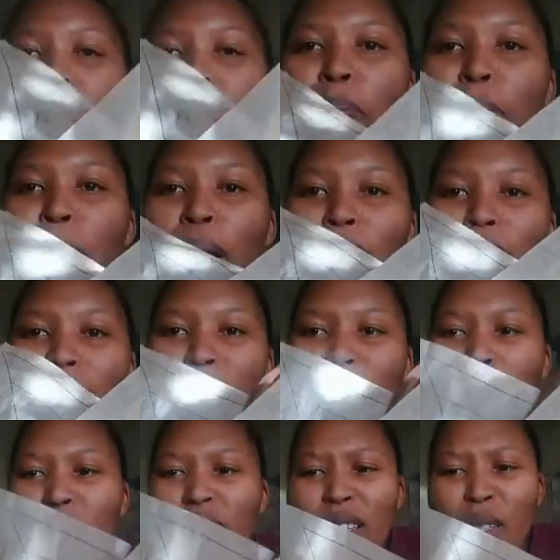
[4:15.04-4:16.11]
pattern because
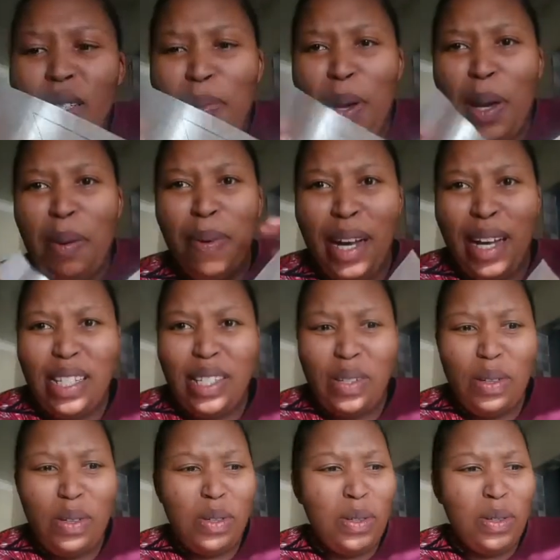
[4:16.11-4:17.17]
this paper is
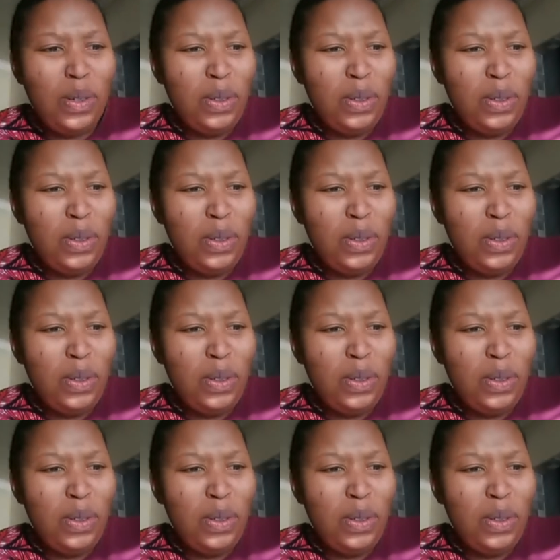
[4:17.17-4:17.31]
also